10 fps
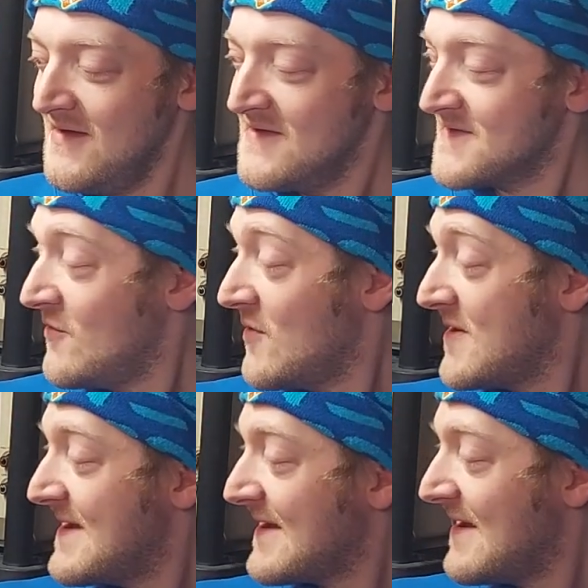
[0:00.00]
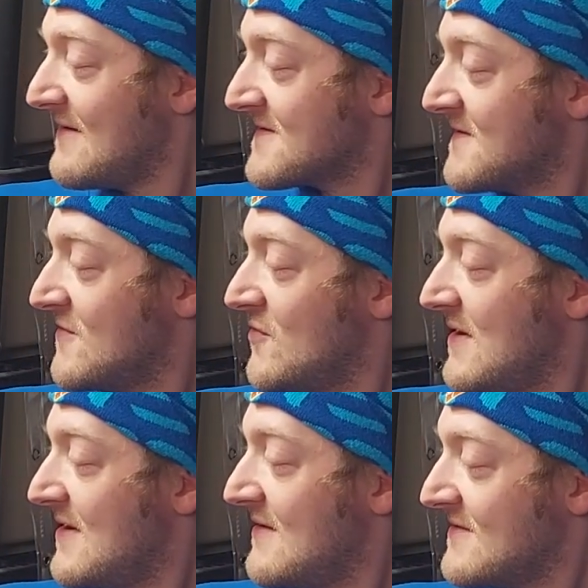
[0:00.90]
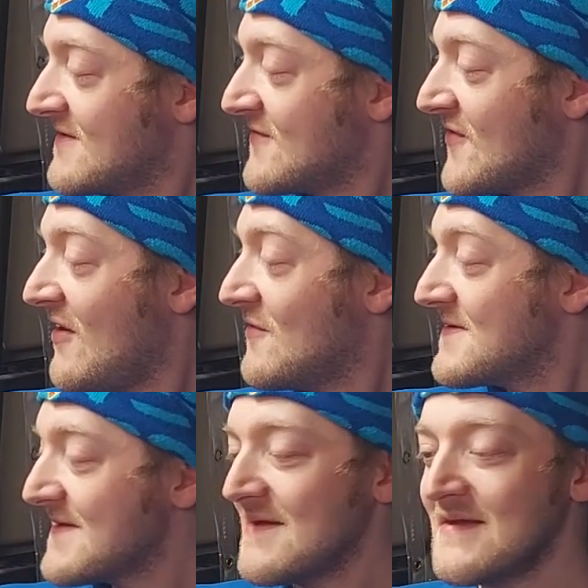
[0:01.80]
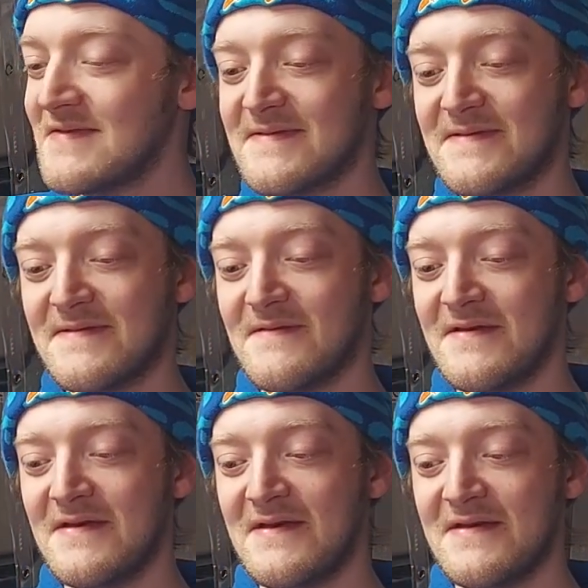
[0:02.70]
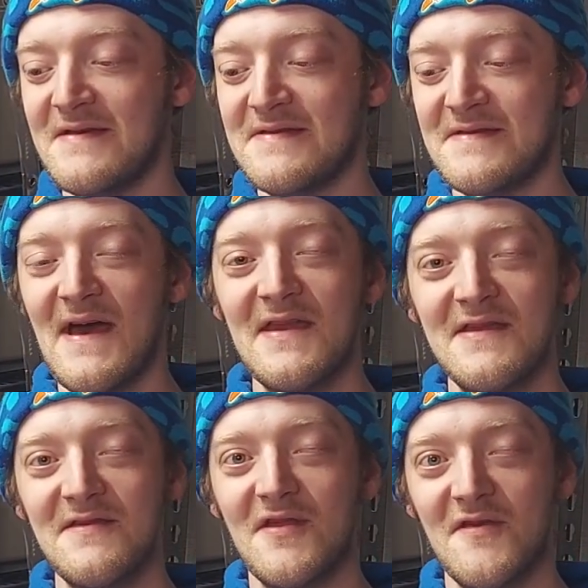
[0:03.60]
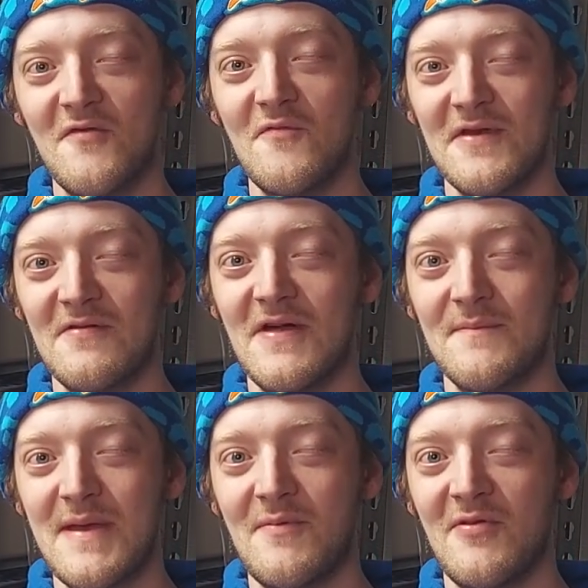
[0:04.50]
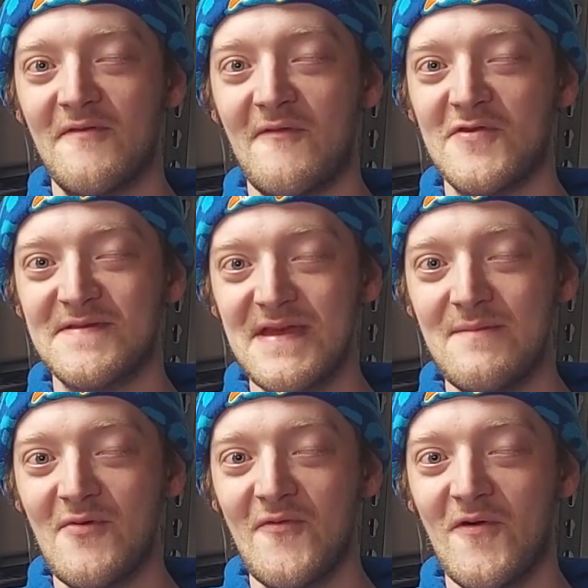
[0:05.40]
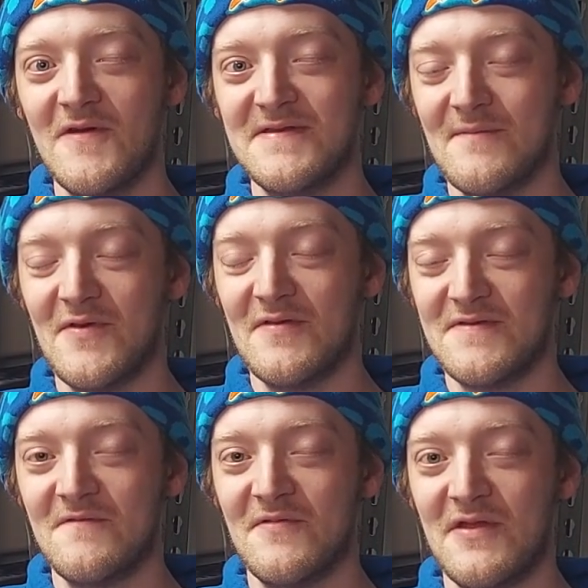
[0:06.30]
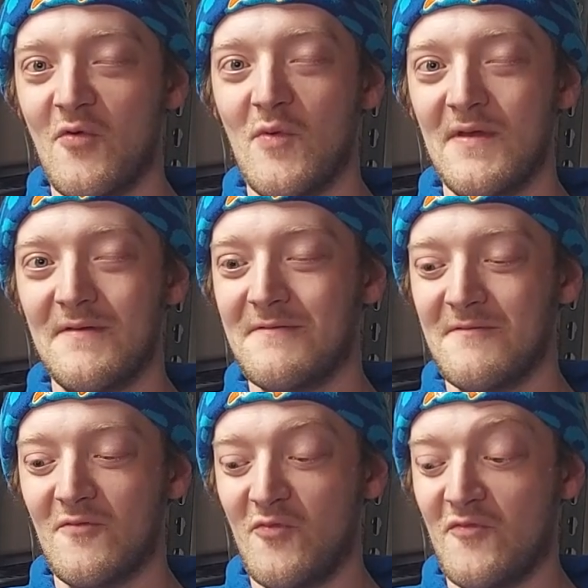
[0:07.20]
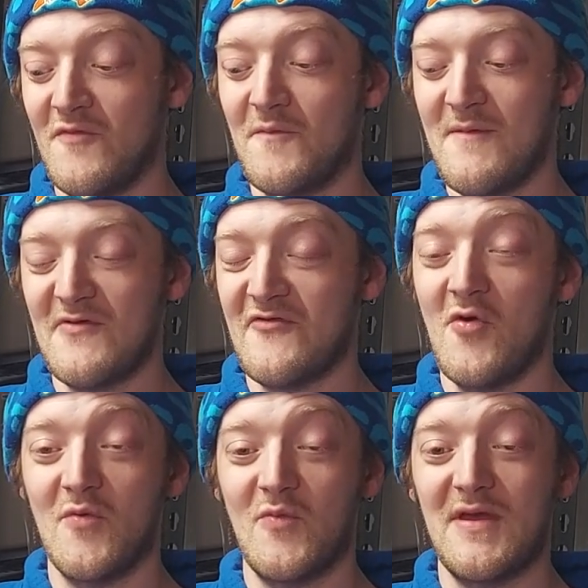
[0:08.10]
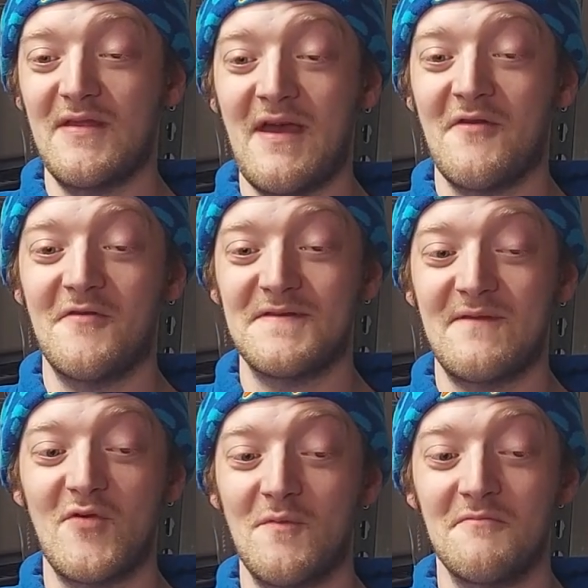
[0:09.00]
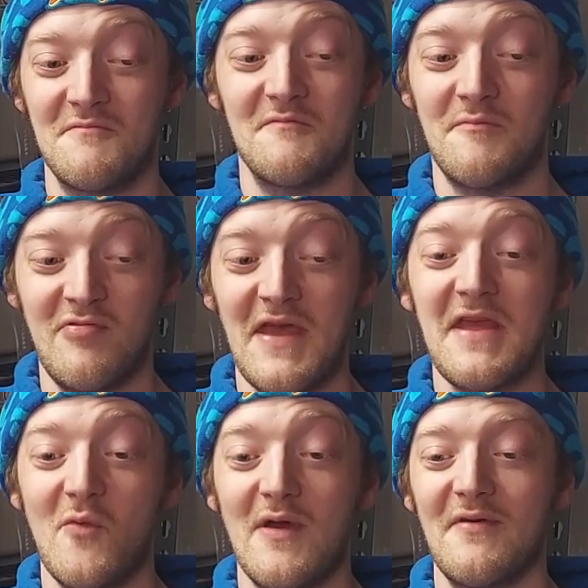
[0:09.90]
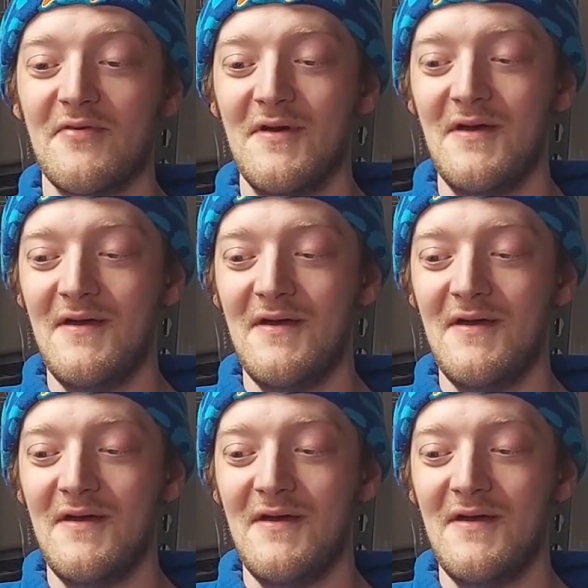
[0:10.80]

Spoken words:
So when we take it out to shows, it's an oddity that I don't think a lot of people have ever seen before. It's something that certainly pretty much no one we encounter has ever played with.